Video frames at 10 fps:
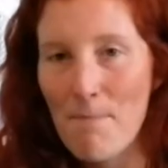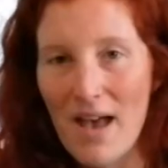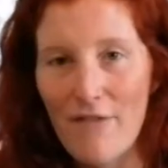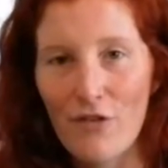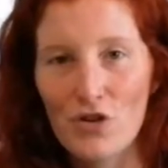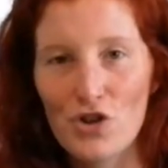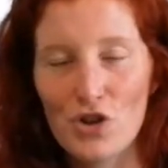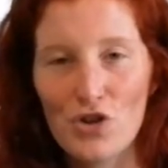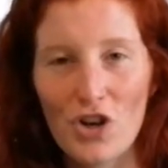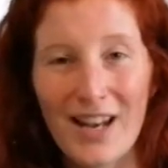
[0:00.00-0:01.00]
barefoot
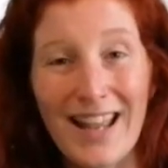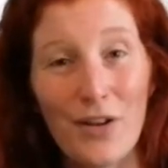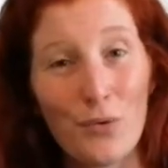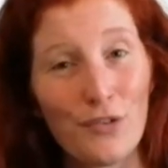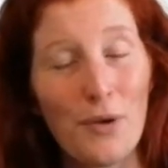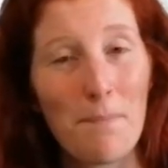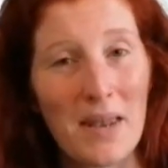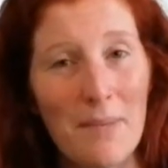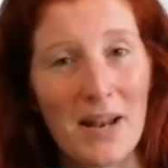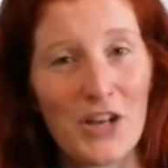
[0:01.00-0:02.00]
shoe journey and also
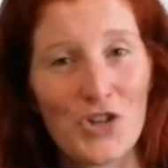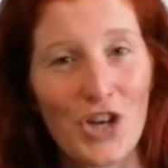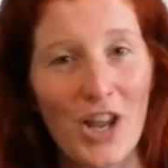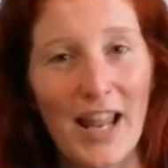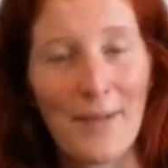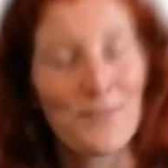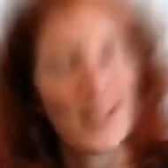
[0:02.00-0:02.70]
minimalist journey.